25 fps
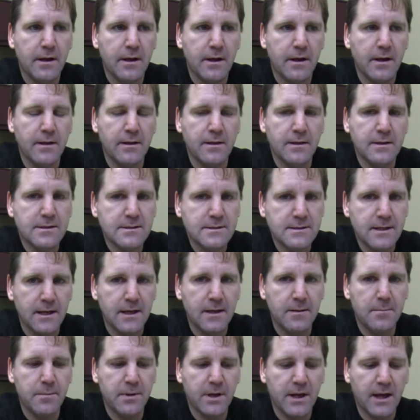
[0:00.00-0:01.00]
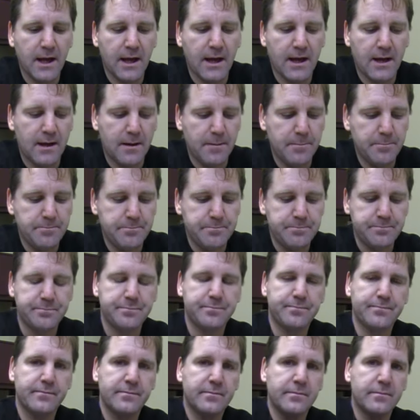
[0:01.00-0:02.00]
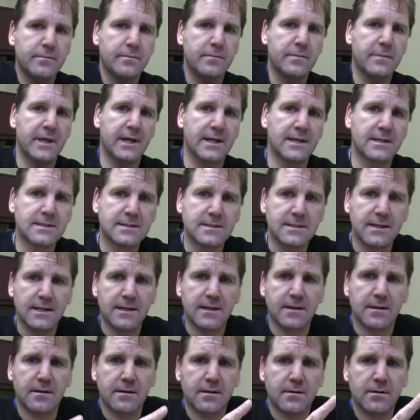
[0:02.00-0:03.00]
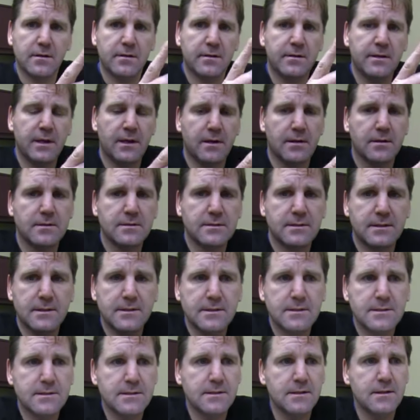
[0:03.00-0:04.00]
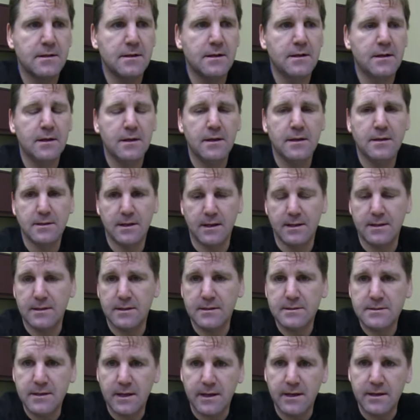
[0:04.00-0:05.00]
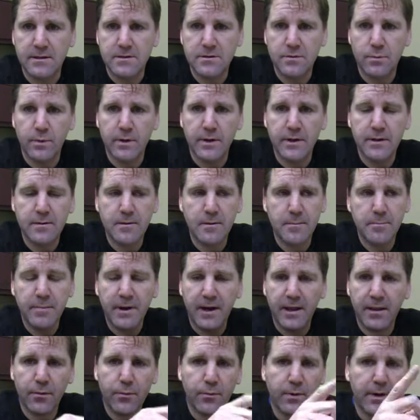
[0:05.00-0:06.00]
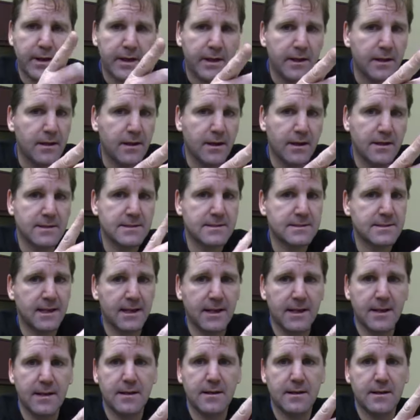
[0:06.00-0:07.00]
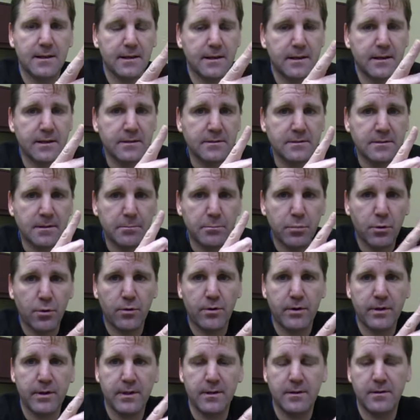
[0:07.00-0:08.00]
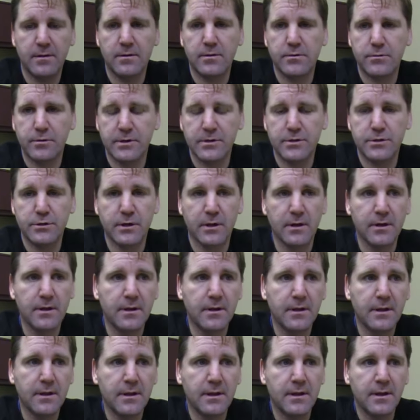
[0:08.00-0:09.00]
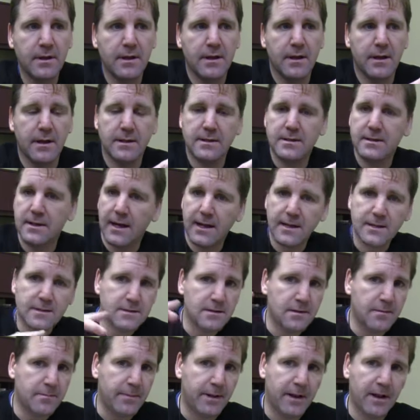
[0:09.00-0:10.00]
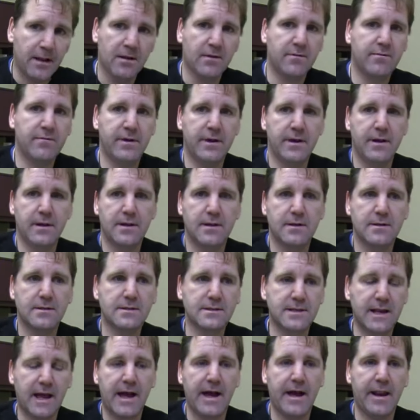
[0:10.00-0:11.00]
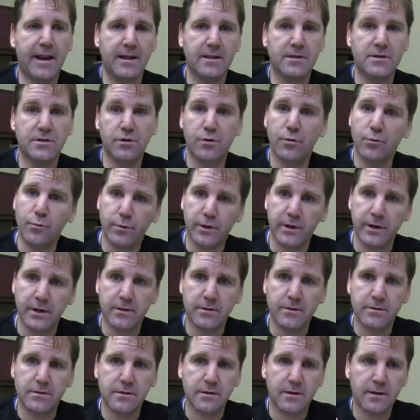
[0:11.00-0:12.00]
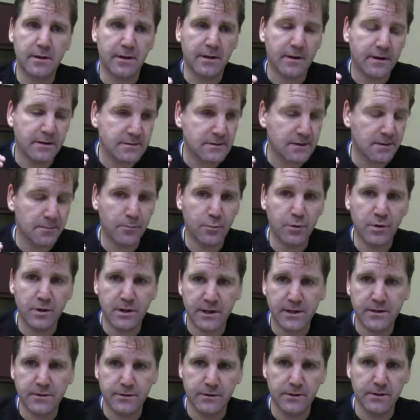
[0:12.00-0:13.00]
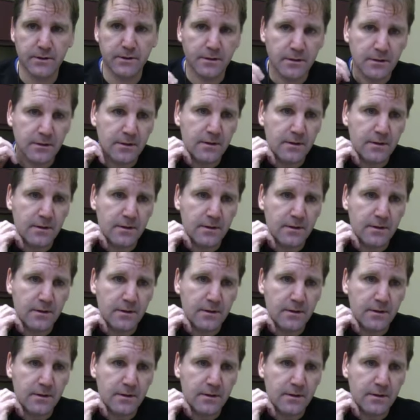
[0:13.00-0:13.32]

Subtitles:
And the same God that tells us that the Saints win. And by the way, a saint is a born-again Christian. It's not some elevated status you reach in some religion.